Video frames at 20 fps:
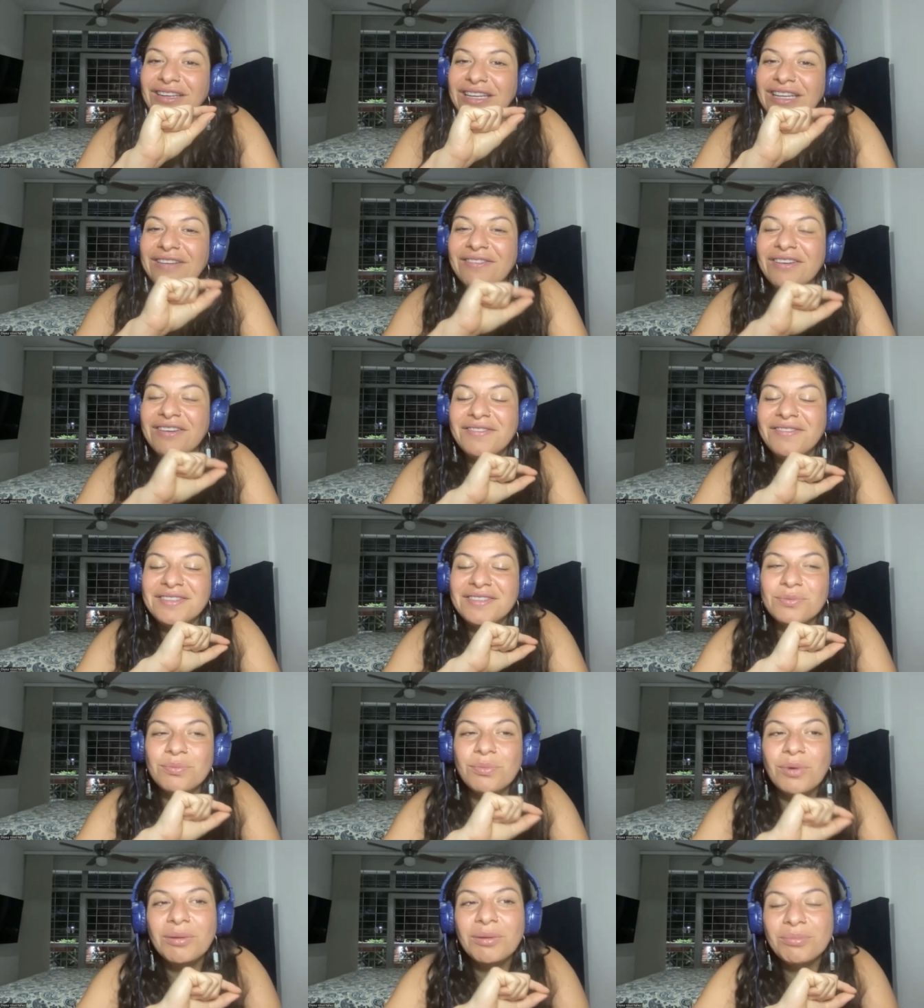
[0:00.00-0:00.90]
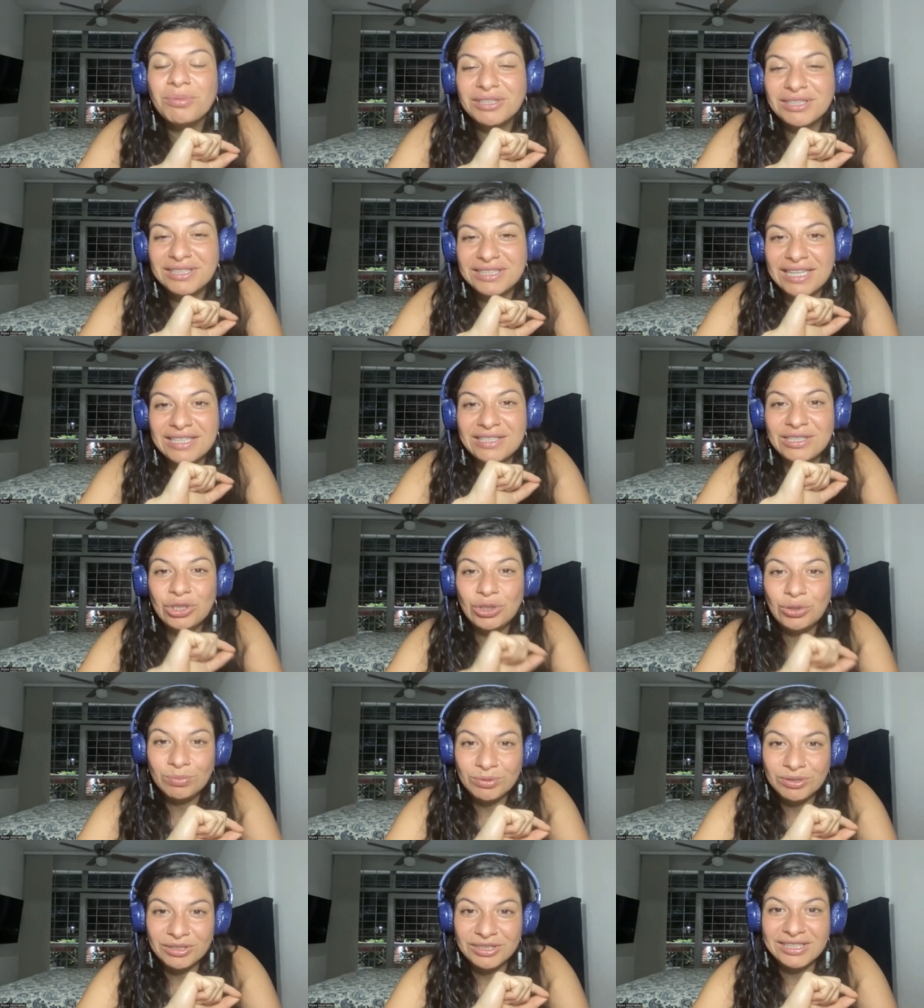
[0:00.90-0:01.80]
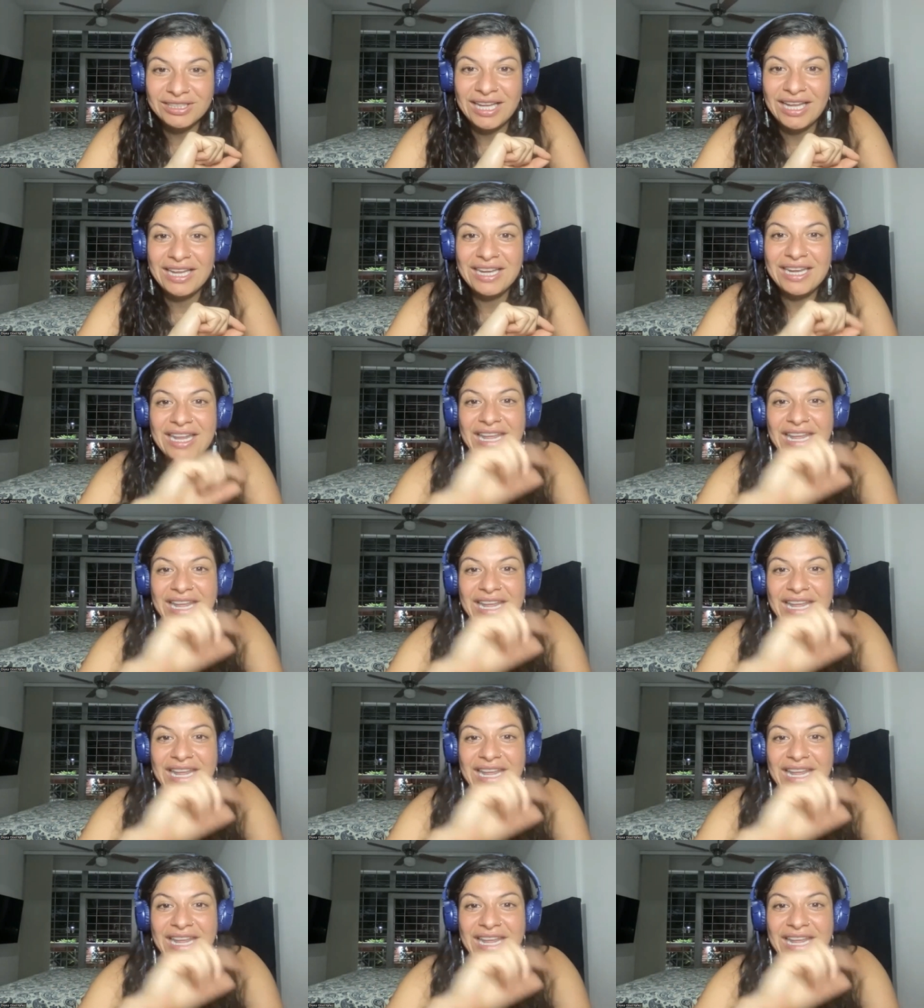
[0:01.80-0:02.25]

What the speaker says: even if it's 1%, 2%,